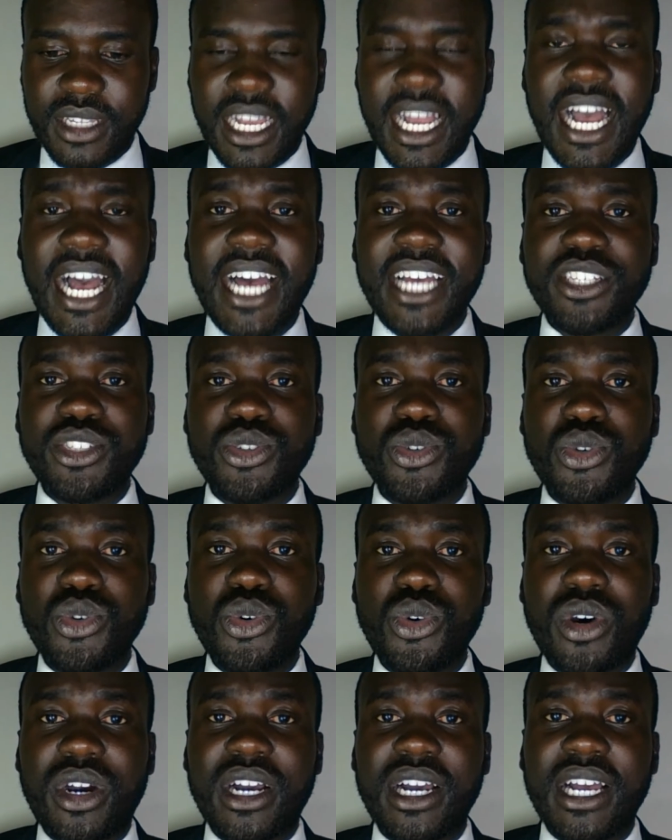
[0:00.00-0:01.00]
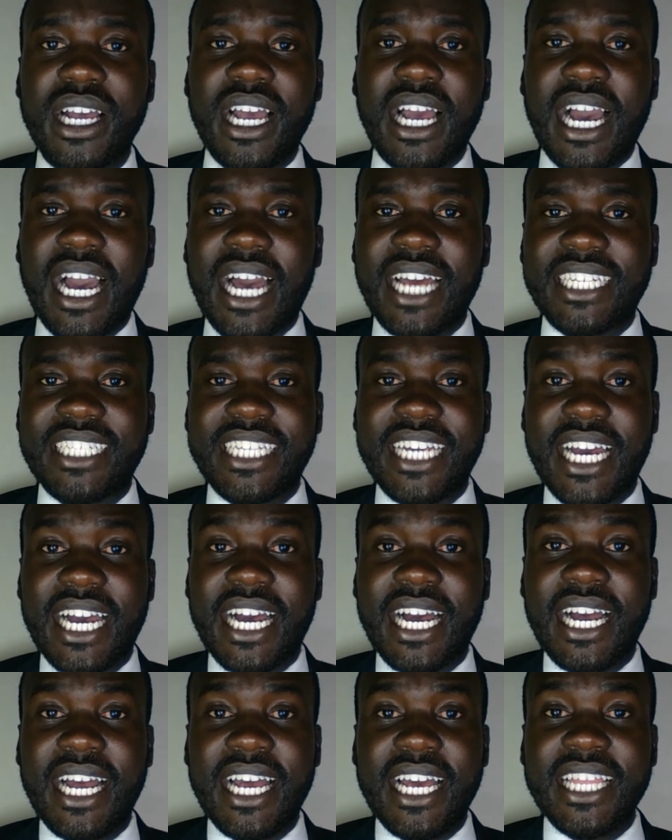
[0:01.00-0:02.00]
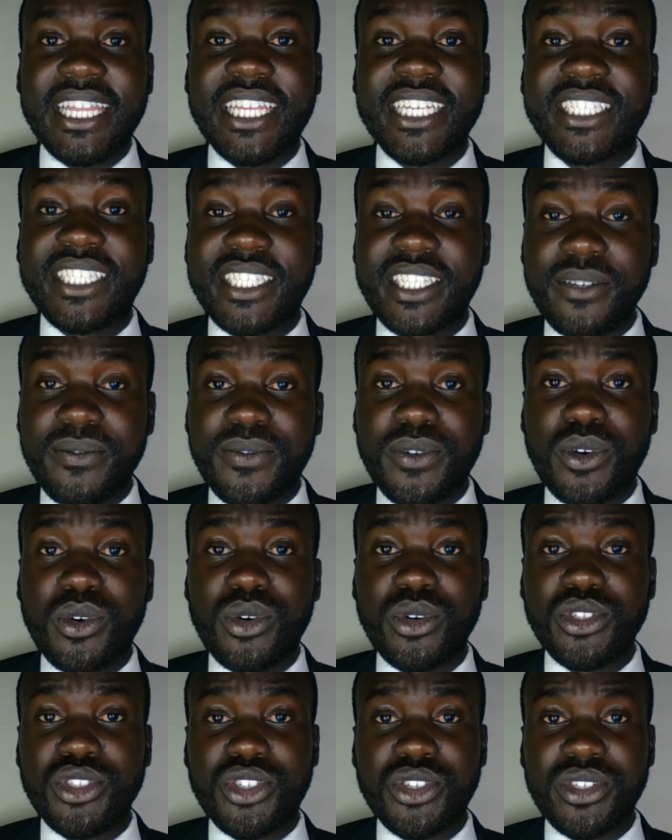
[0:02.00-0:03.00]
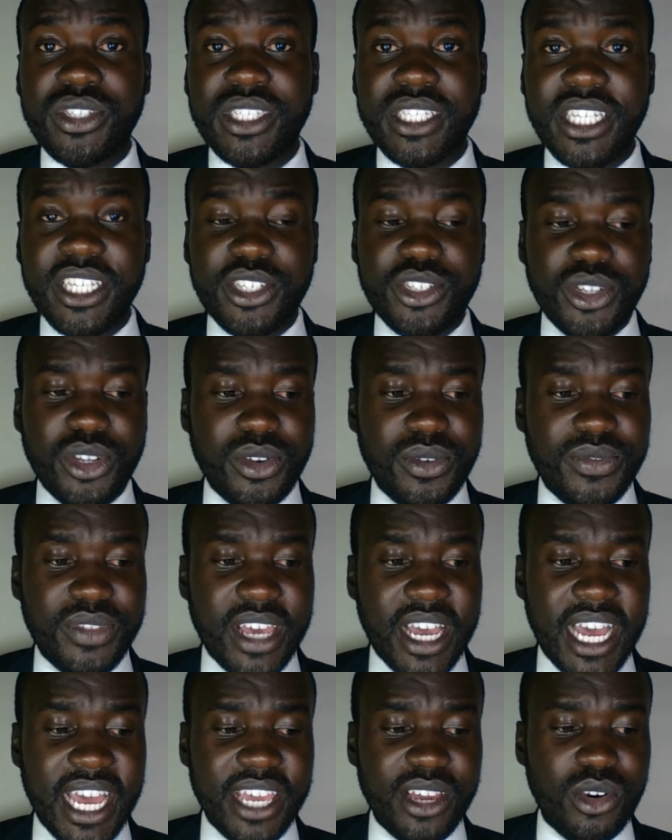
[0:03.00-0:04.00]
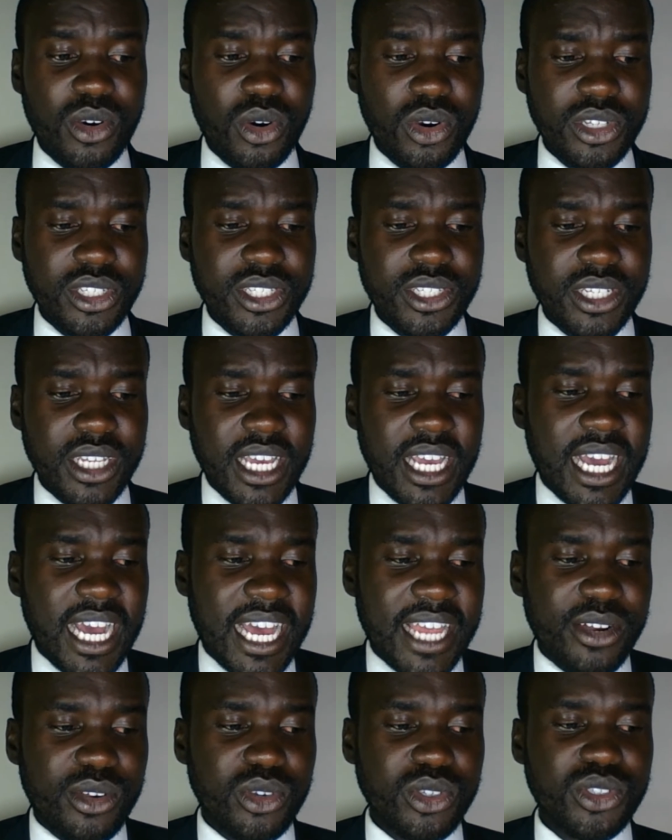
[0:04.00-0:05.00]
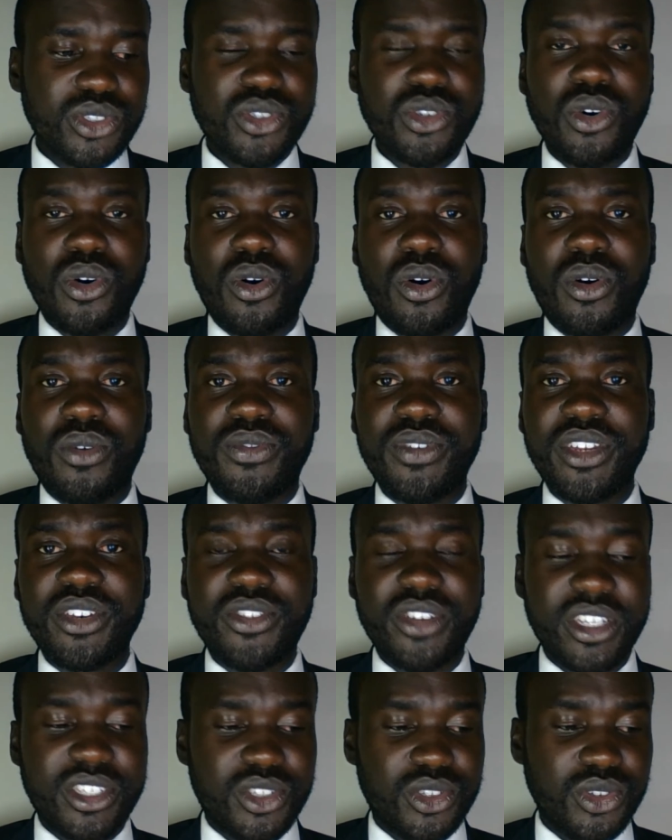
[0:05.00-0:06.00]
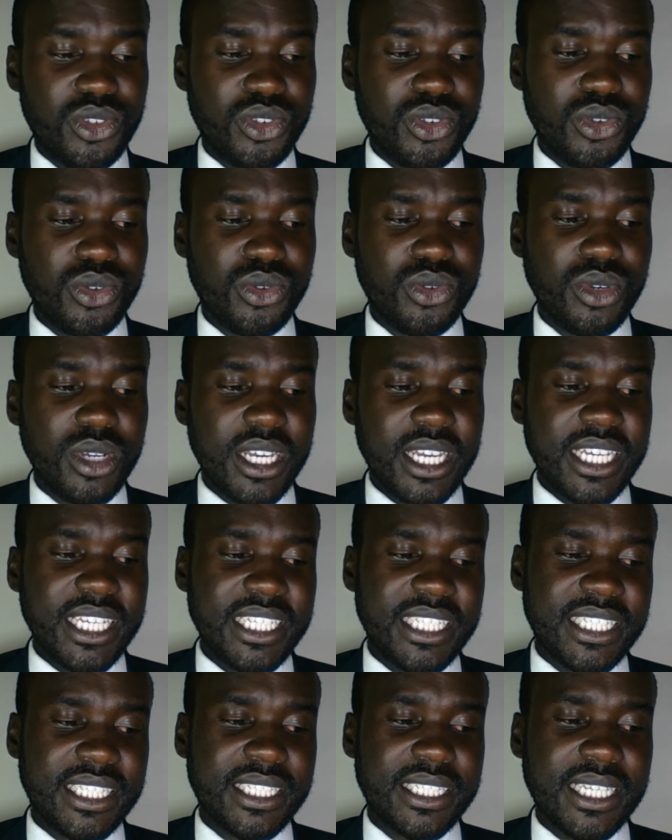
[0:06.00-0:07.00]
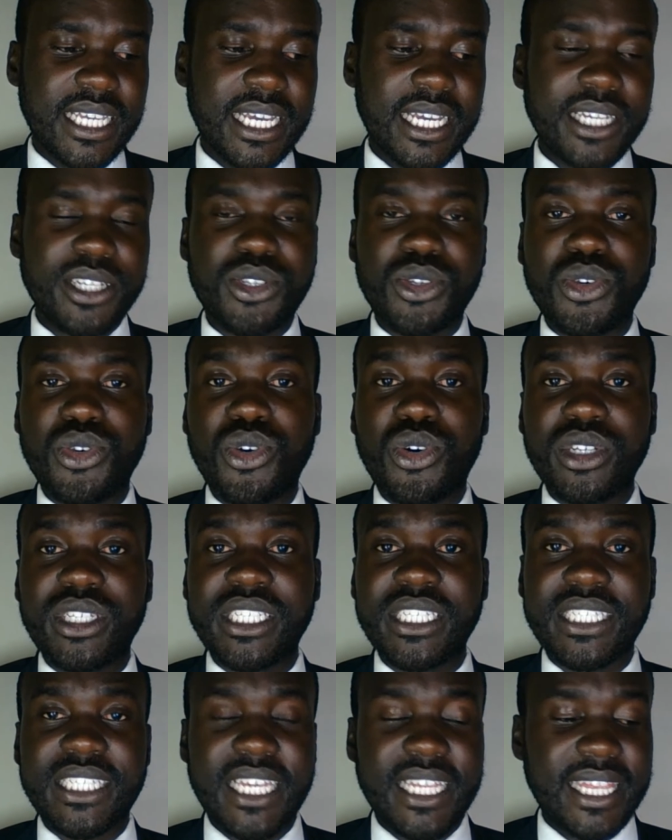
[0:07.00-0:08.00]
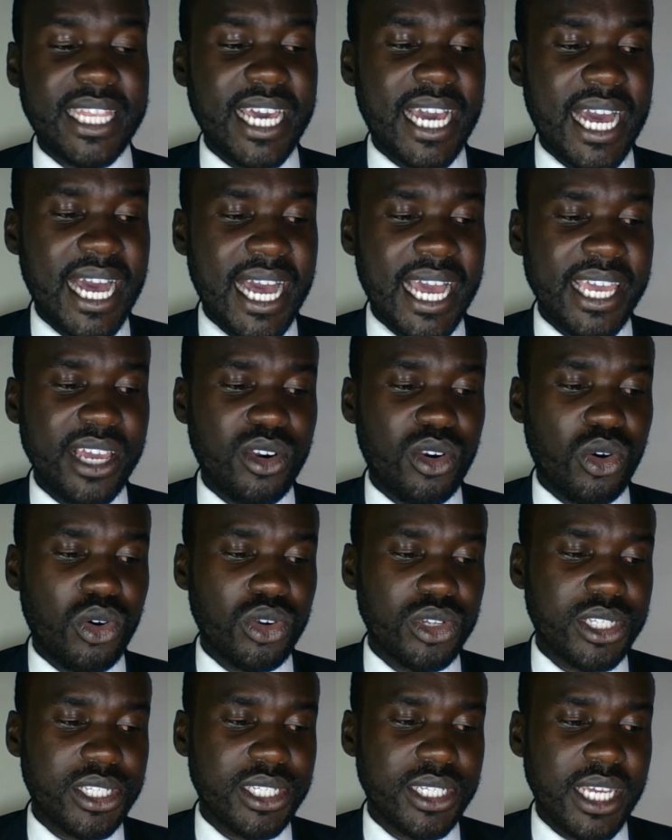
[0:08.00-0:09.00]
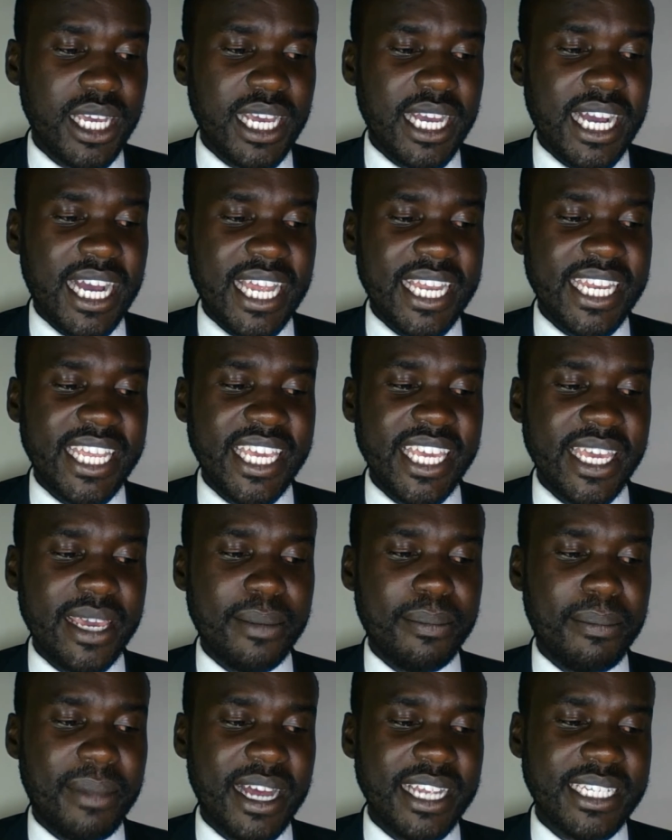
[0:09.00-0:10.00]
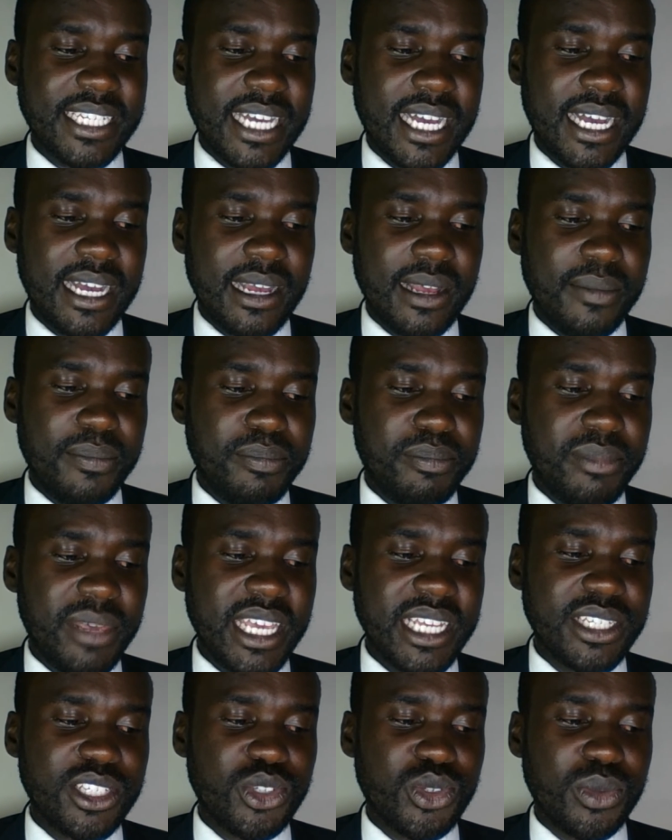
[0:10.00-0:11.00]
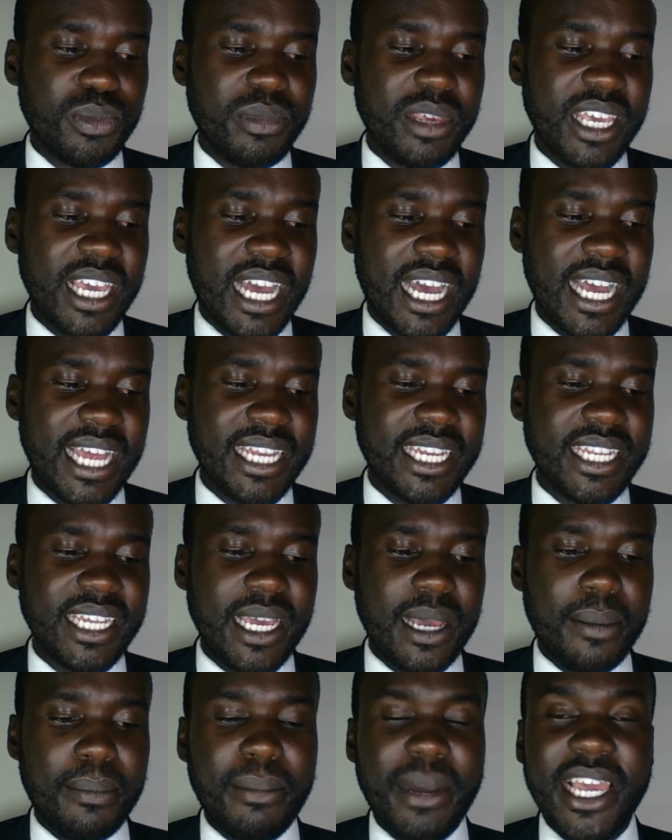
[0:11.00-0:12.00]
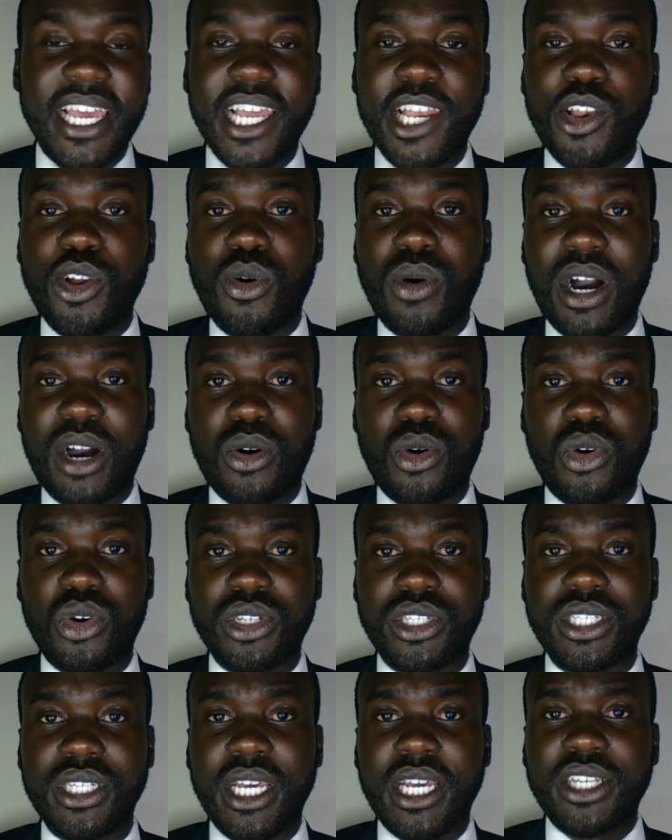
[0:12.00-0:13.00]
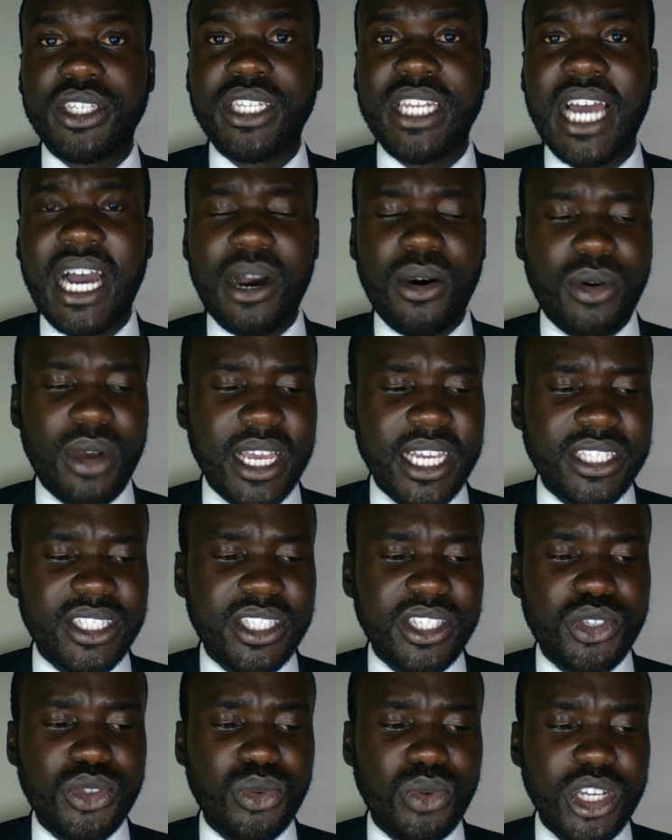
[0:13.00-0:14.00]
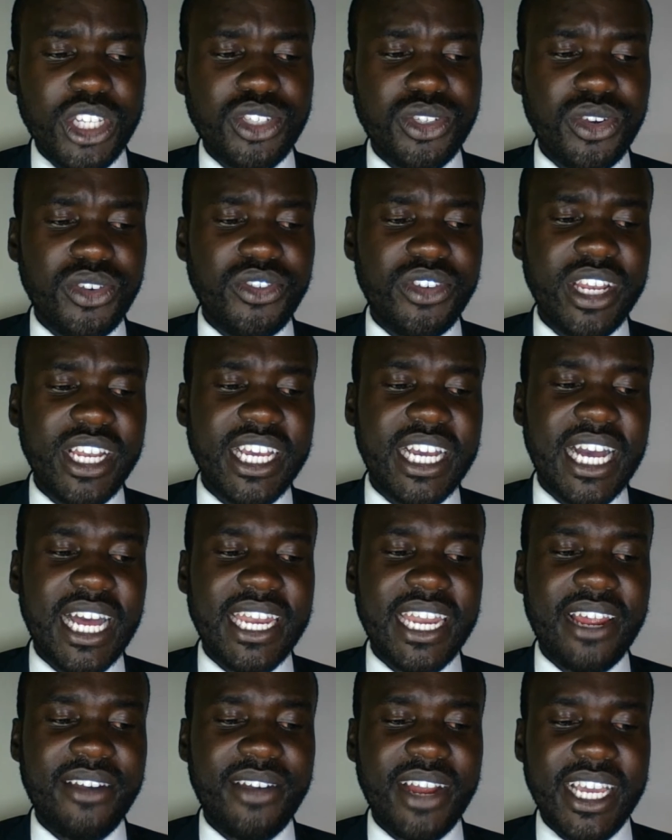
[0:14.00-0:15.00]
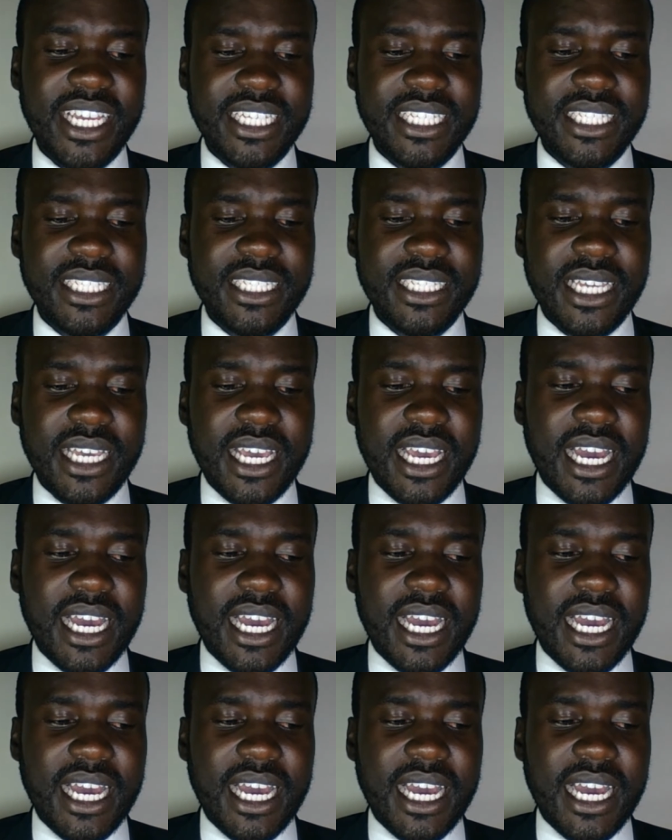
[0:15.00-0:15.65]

to look at the civil jurisdiction of the High Court. And also of interest to you is to notice that the High Court can hear matter meant to be heard by a lower court. Now, a situation really can arise